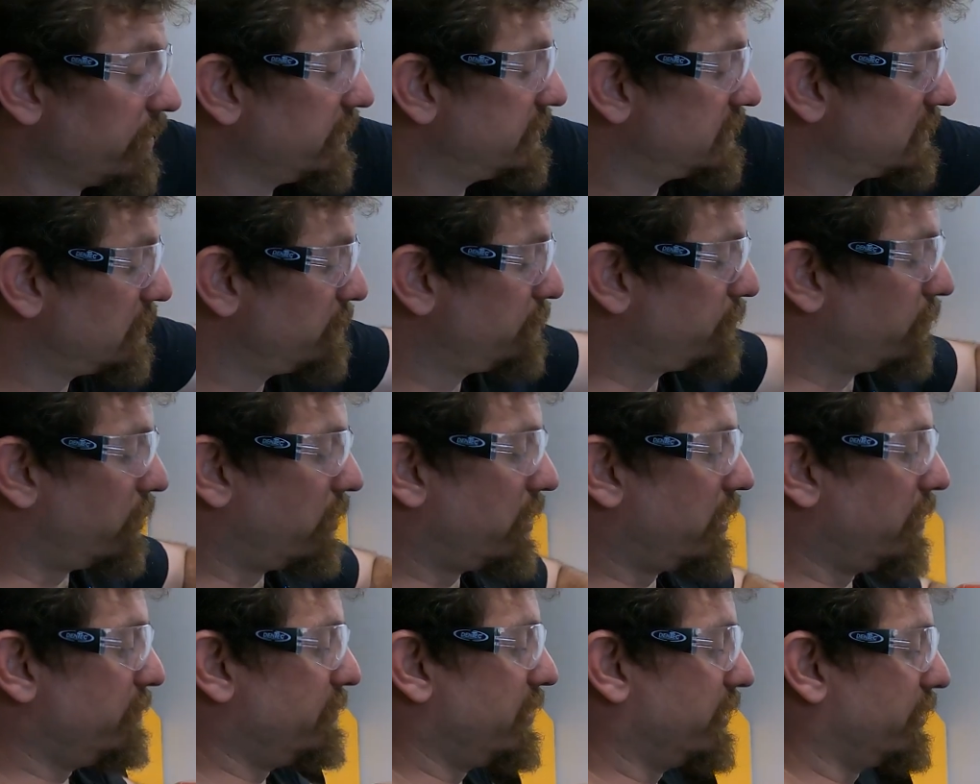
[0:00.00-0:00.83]
Pretty simple.
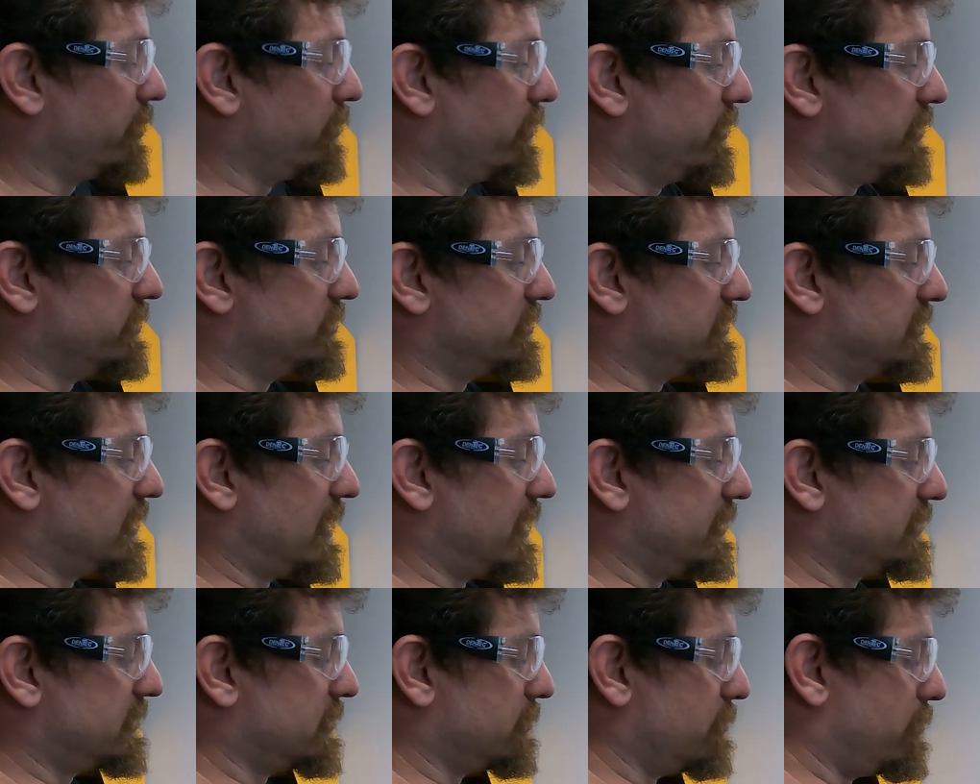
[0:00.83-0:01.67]
I'm then going to
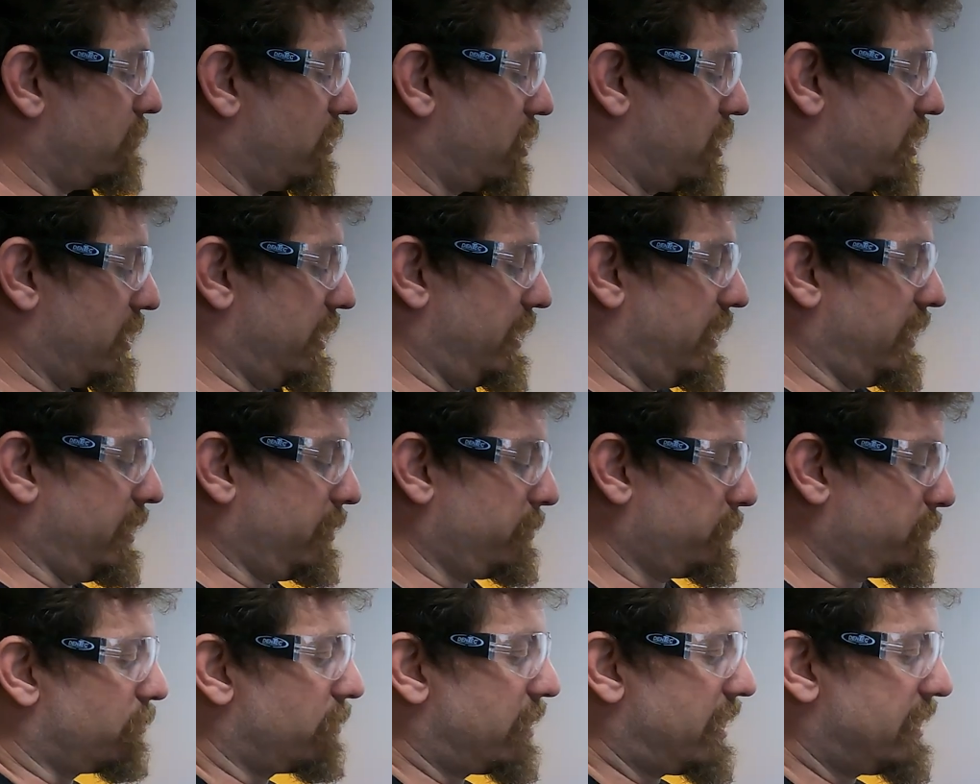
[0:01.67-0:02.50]
set my
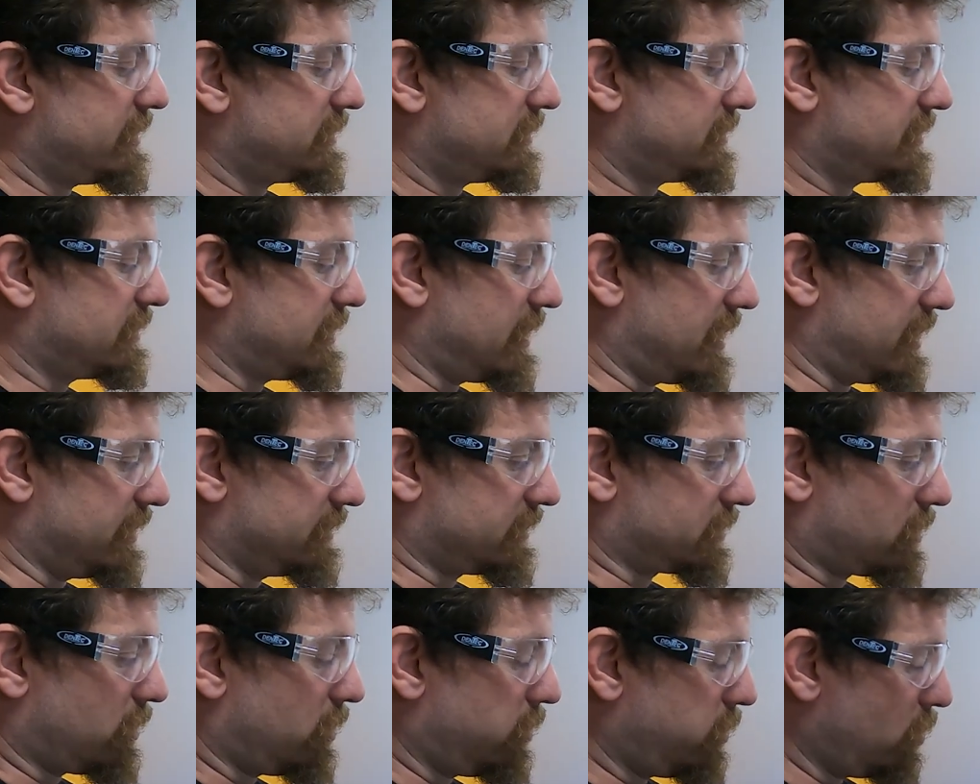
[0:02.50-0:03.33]
rest
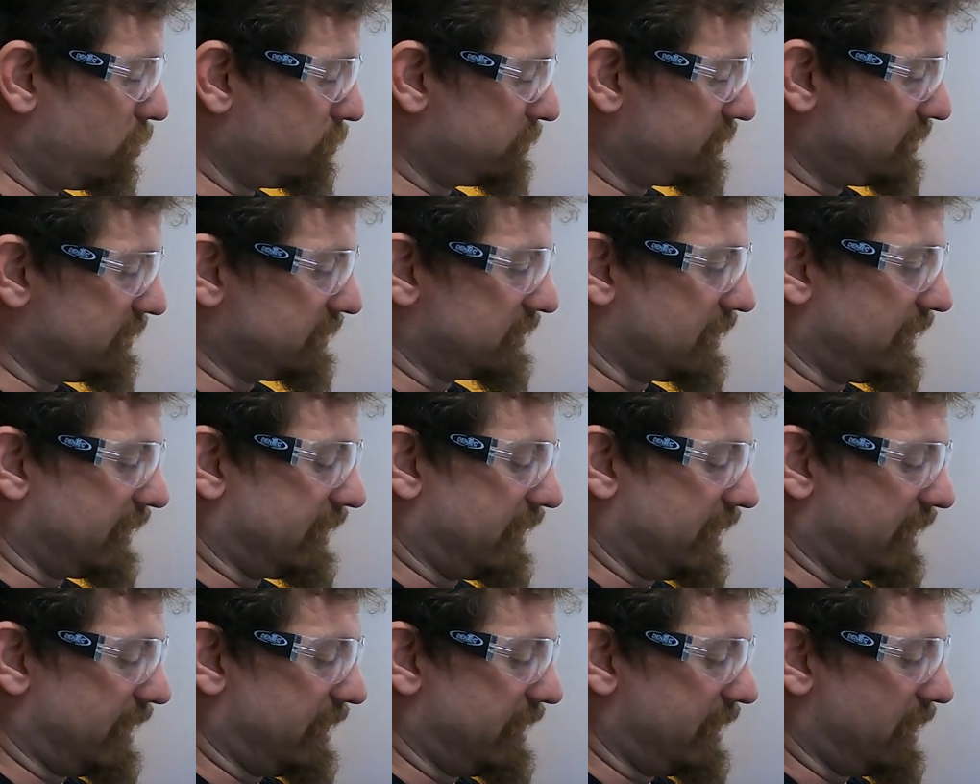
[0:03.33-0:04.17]
as close as I
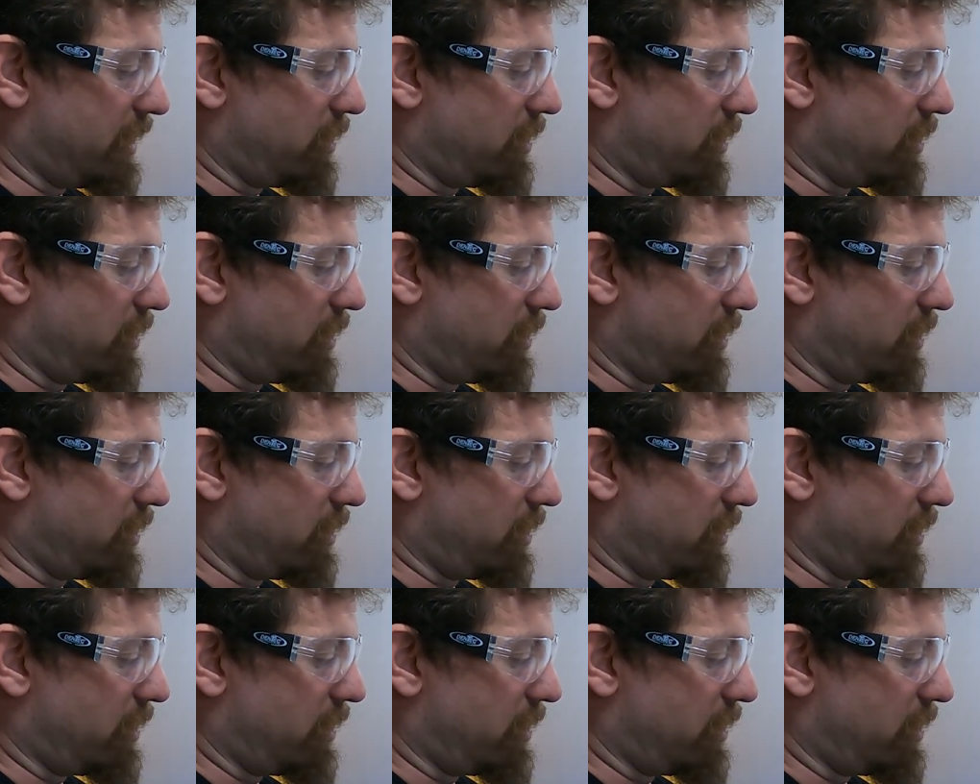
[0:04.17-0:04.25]
can.